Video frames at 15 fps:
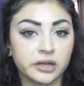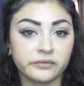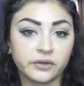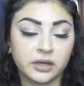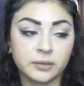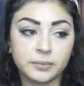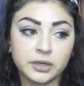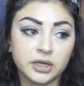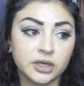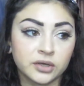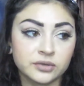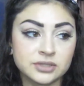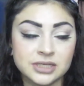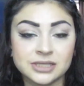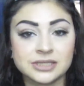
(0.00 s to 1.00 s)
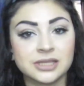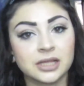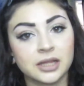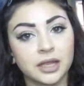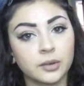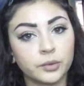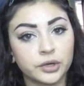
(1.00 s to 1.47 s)
and if anybody knows East
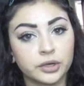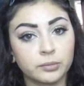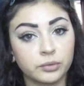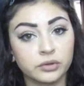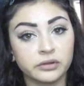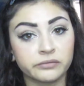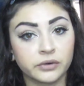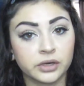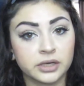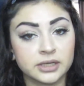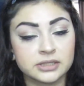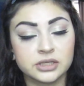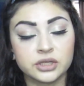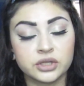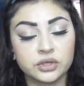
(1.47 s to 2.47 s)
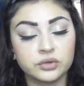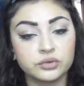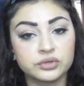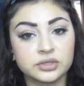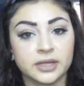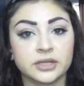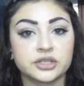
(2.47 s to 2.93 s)
LA, Whittier Boulevard is a
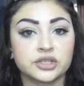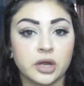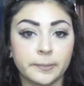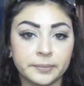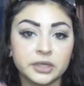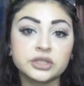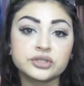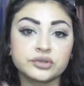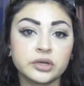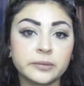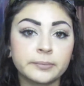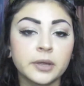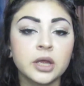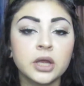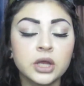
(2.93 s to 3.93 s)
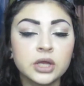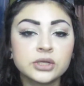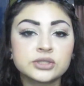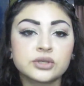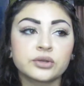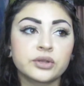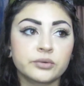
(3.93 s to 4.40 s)
huge like shopping strip.
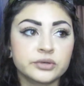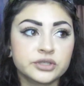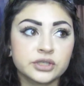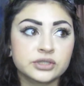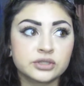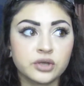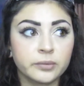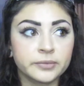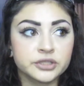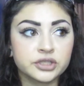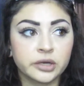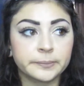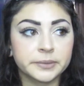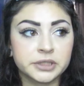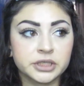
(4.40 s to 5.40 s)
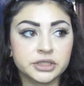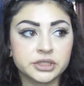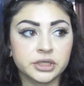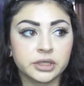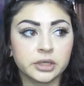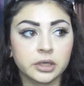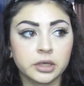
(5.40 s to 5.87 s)
So there was just so much
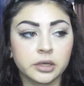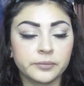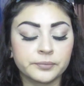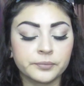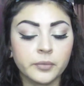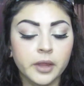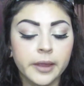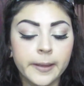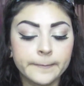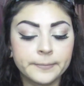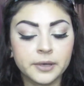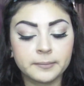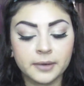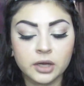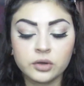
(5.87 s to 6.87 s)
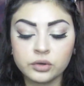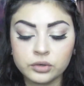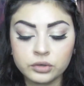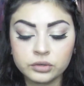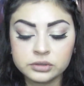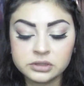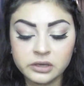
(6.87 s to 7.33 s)
competition. But my
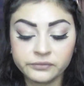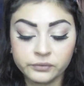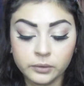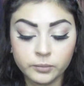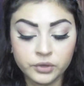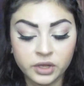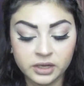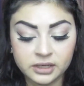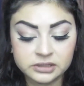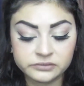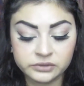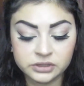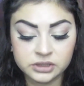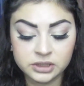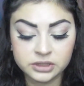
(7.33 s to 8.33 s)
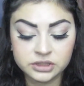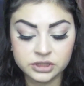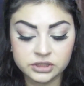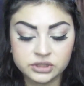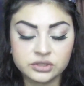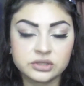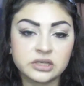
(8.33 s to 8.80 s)
goals for Muñecas Vintage
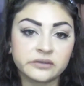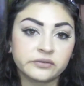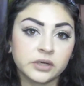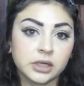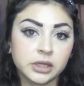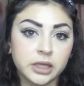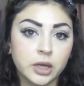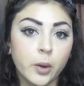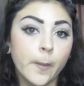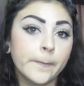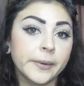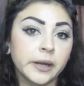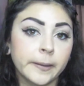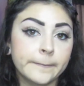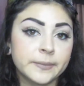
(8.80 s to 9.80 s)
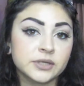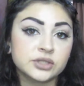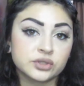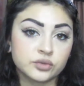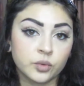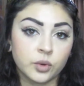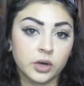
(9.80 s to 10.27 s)
is to definitely open up a
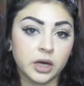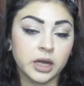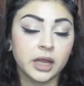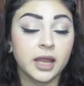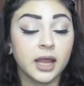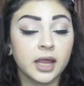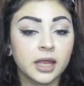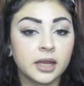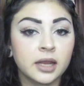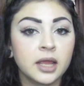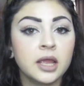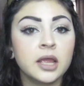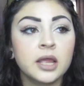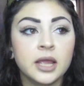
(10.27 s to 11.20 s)
store again